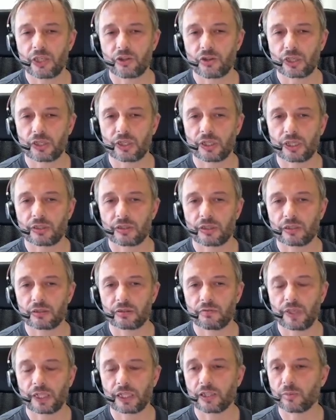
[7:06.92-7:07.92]
reach and
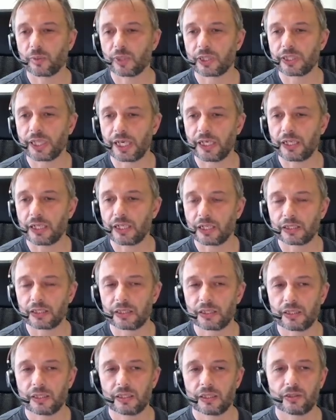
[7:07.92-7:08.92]
that valuable
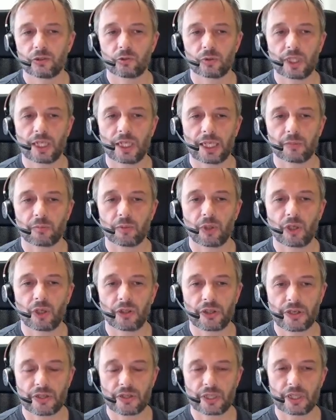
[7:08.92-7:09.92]
data to
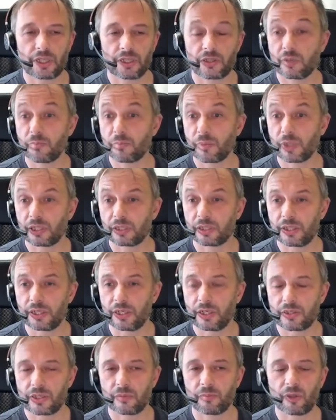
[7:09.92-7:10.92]
relying parties in a
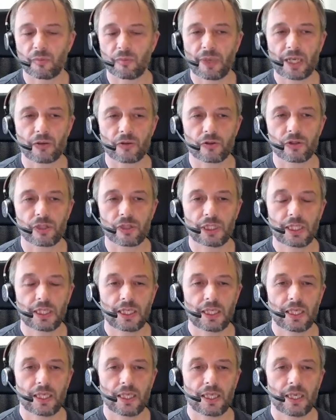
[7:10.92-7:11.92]
simple
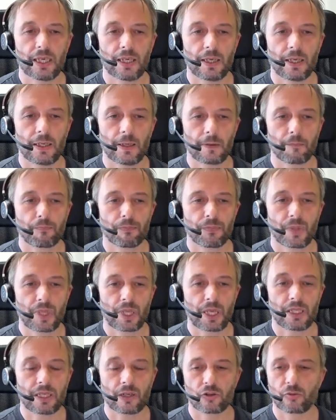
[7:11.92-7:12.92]
manner?
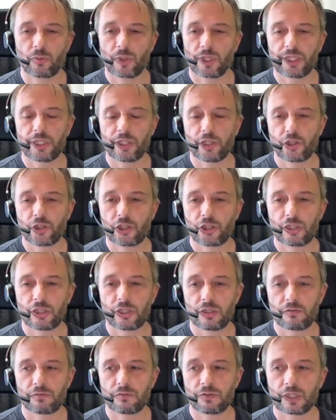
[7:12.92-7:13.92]
And there's one
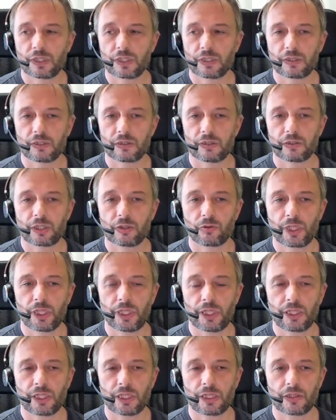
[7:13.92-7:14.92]
initiative
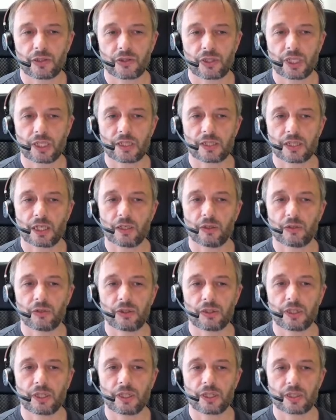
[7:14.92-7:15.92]
that really
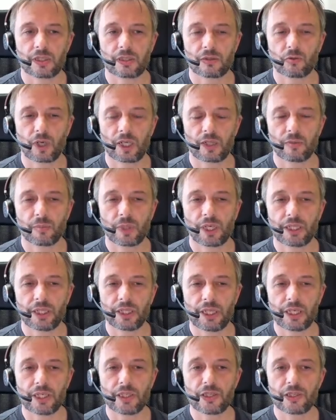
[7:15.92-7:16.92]
stands out. It's
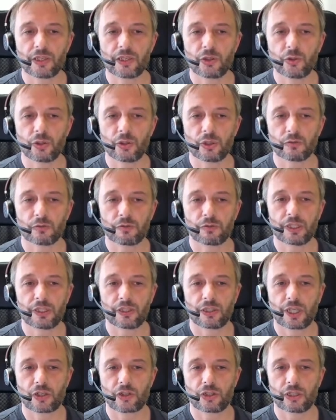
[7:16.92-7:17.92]
run by the Institute
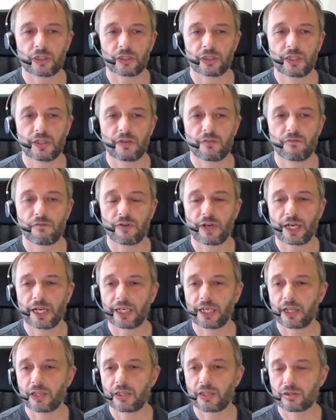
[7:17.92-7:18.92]
of International
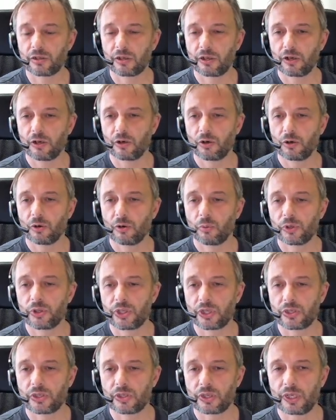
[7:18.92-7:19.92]
Finance,
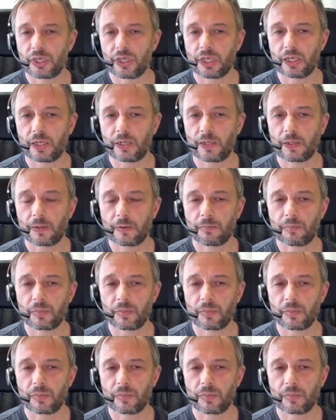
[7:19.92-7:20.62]
which is a